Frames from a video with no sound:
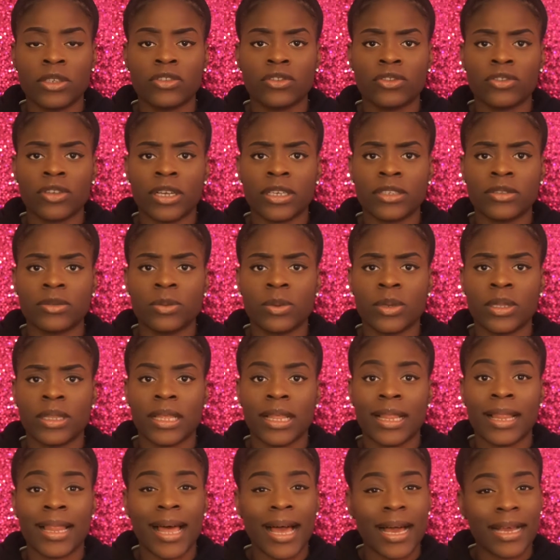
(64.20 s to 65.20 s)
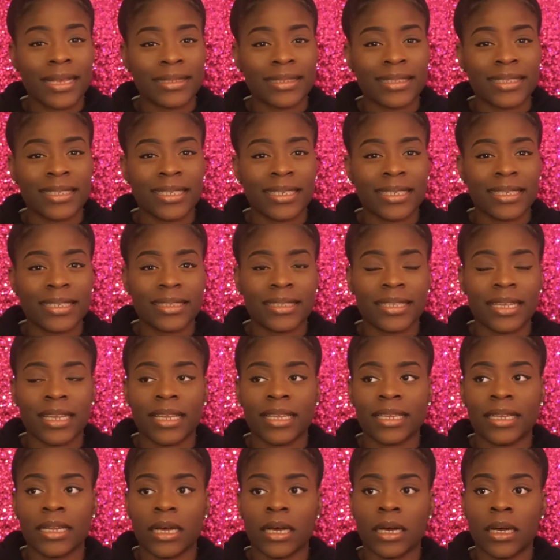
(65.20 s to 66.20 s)
stressed with classes
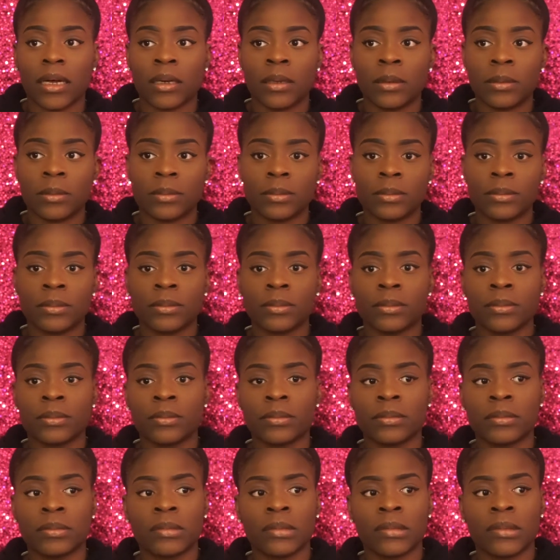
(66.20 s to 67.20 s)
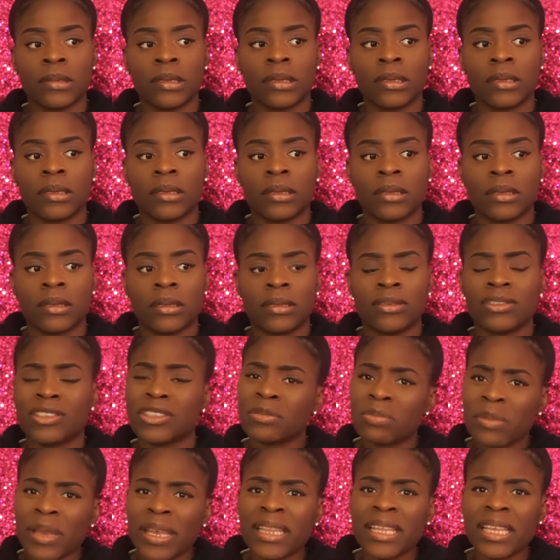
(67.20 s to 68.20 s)
and
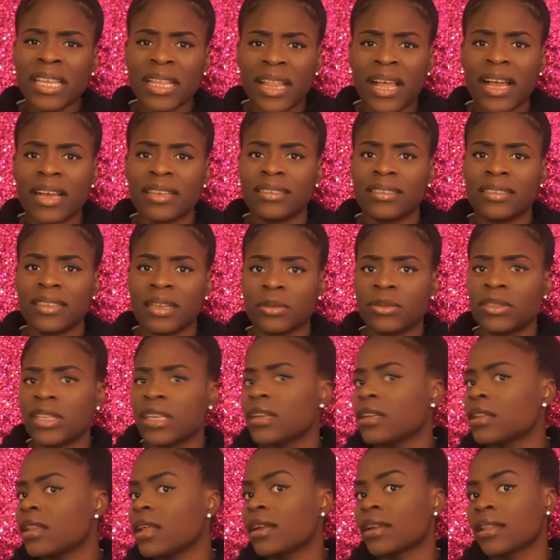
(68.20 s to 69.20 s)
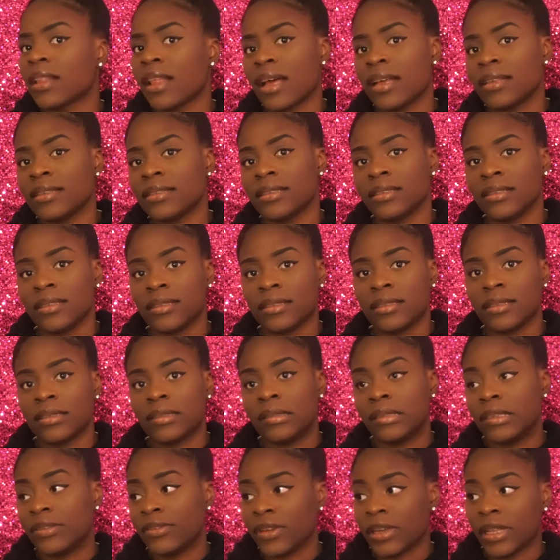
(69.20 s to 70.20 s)
just mainly classes. I was taking a lot of classes,
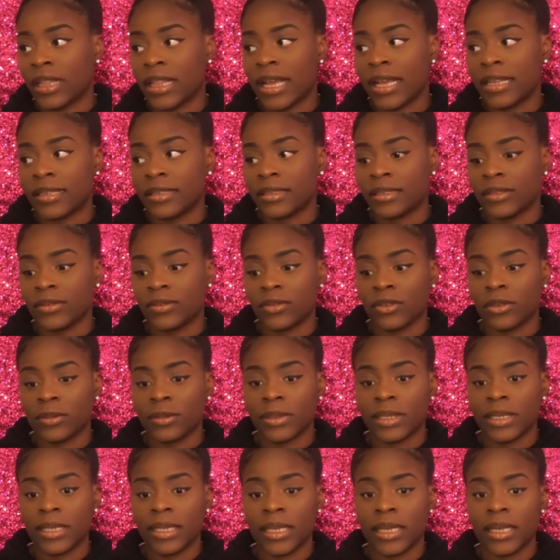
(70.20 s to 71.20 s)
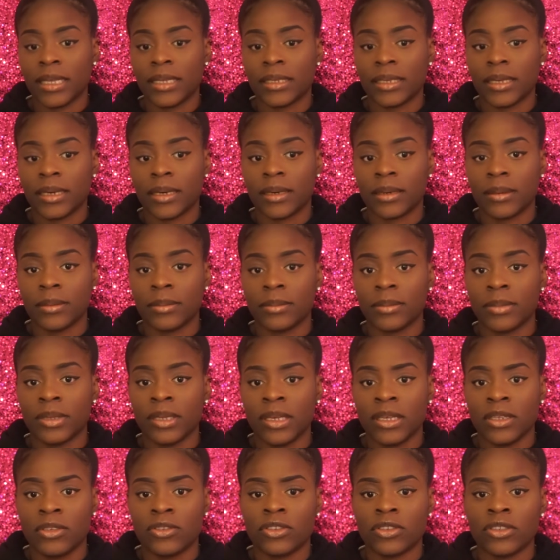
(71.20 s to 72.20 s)
different classes for me, and
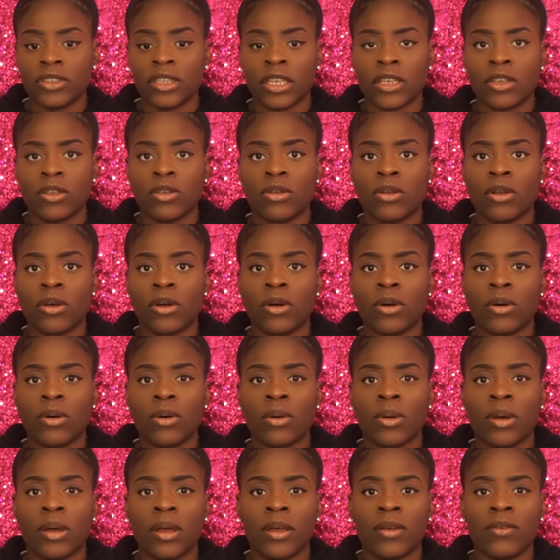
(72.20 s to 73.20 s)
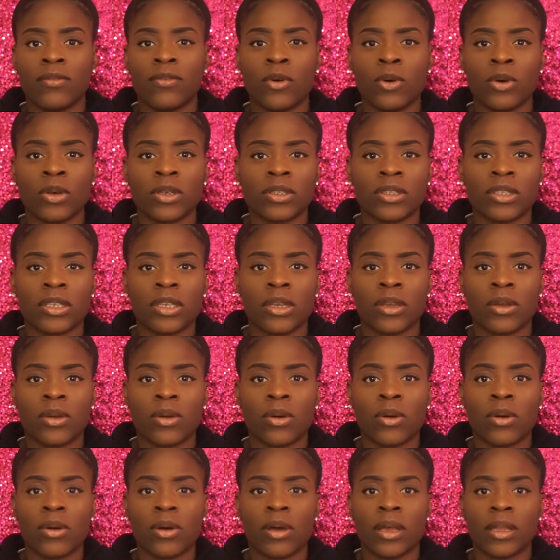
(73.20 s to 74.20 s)
just like, you know, focusing
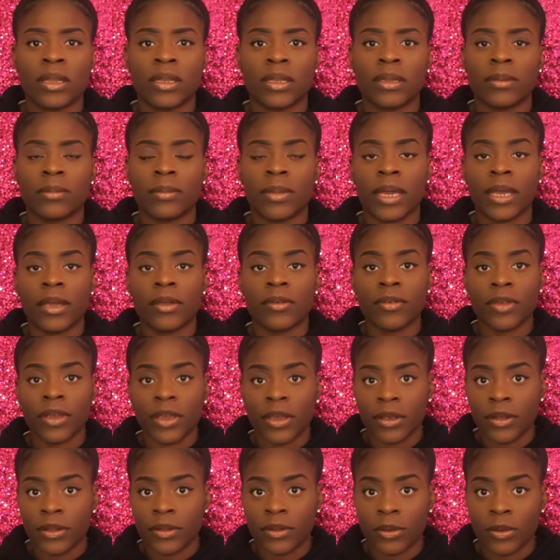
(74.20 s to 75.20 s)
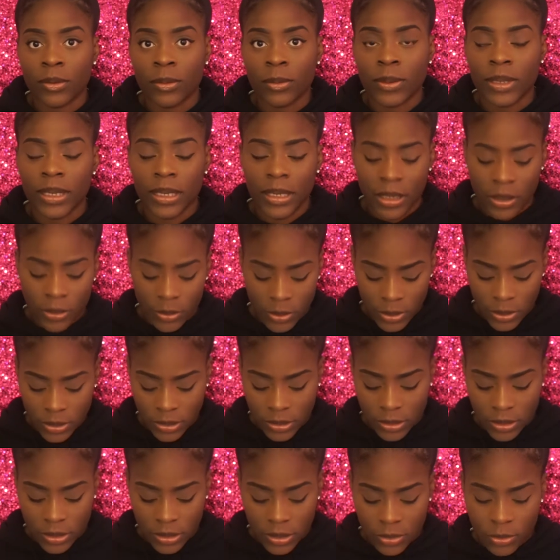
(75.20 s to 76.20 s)
on my career a little bit.
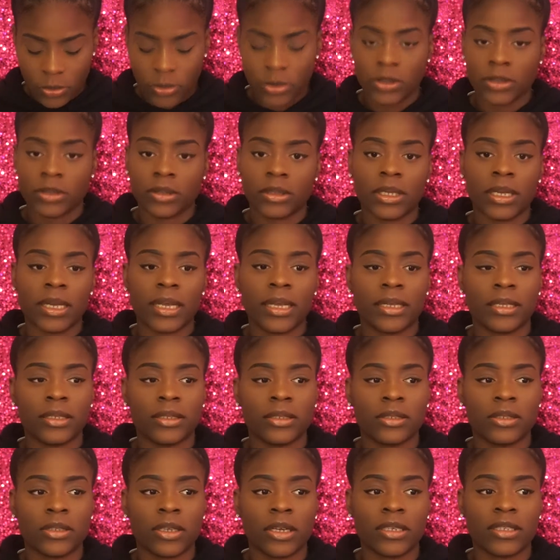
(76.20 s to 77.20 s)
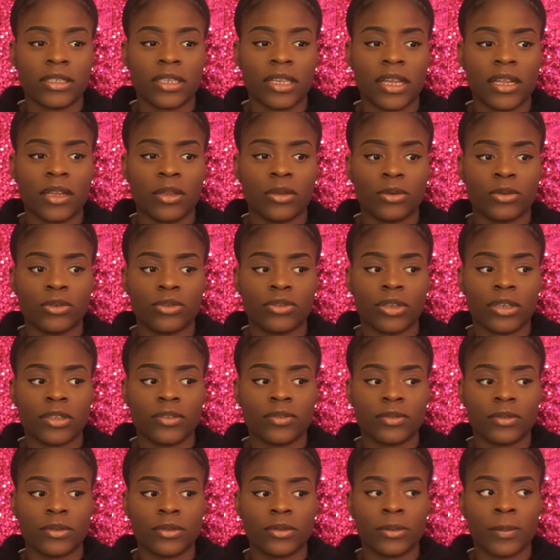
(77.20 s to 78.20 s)
It started to get a little
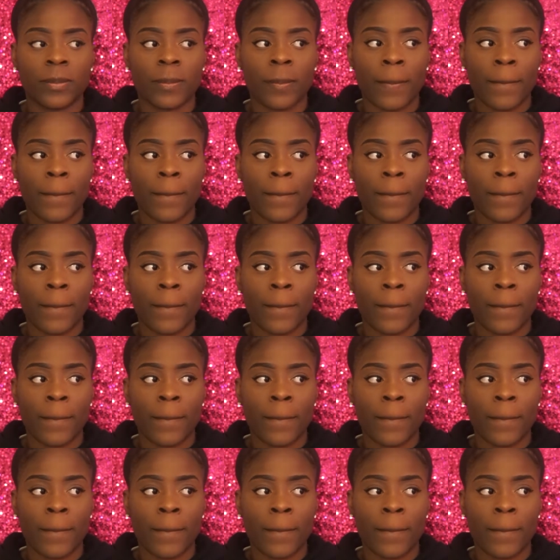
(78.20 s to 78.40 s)
stressful,